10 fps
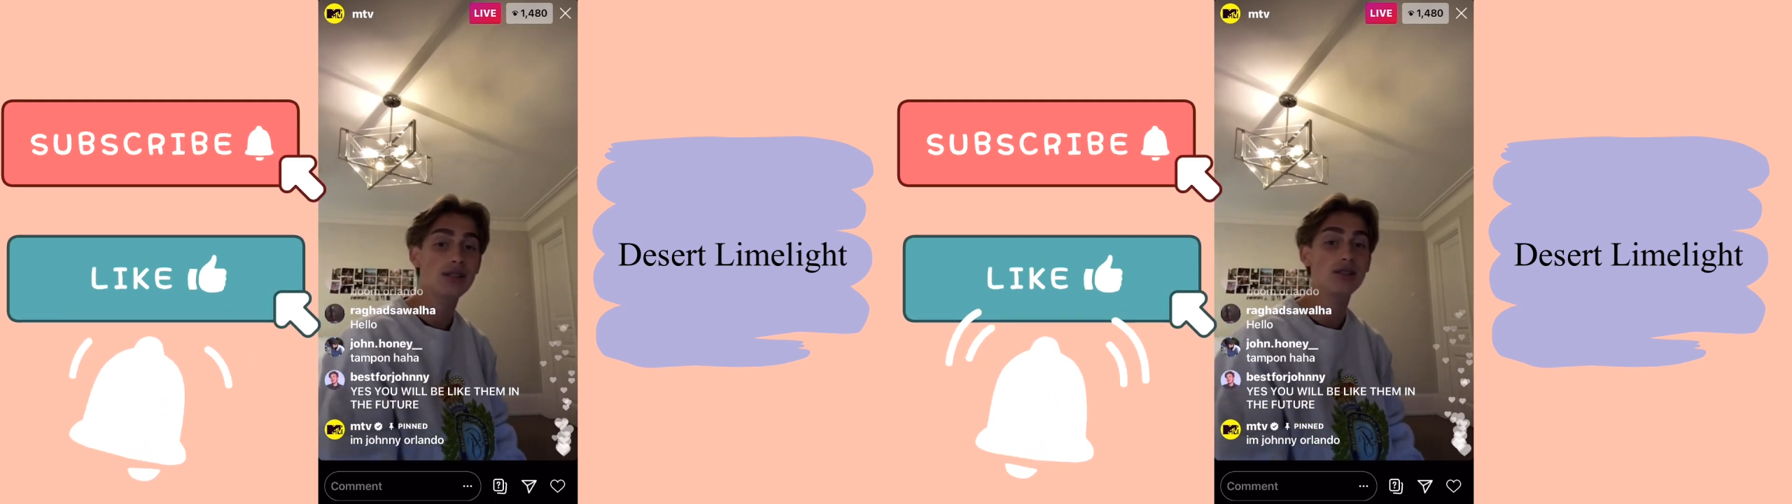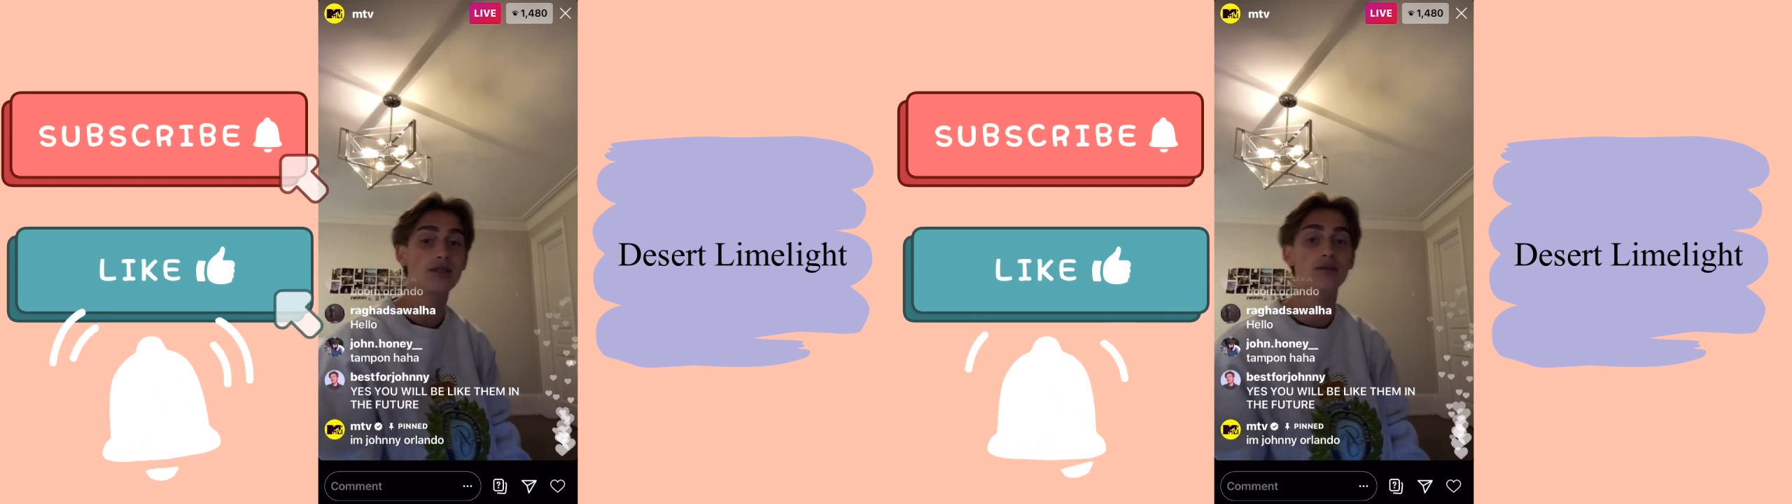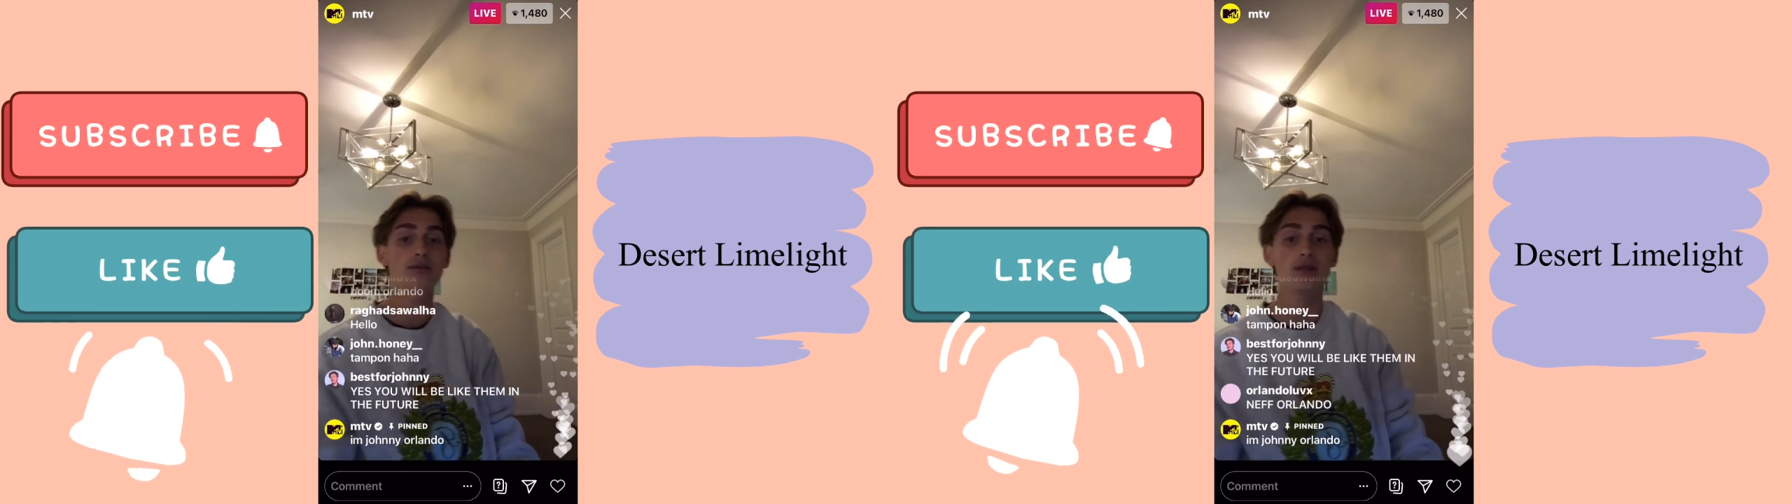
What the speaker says: in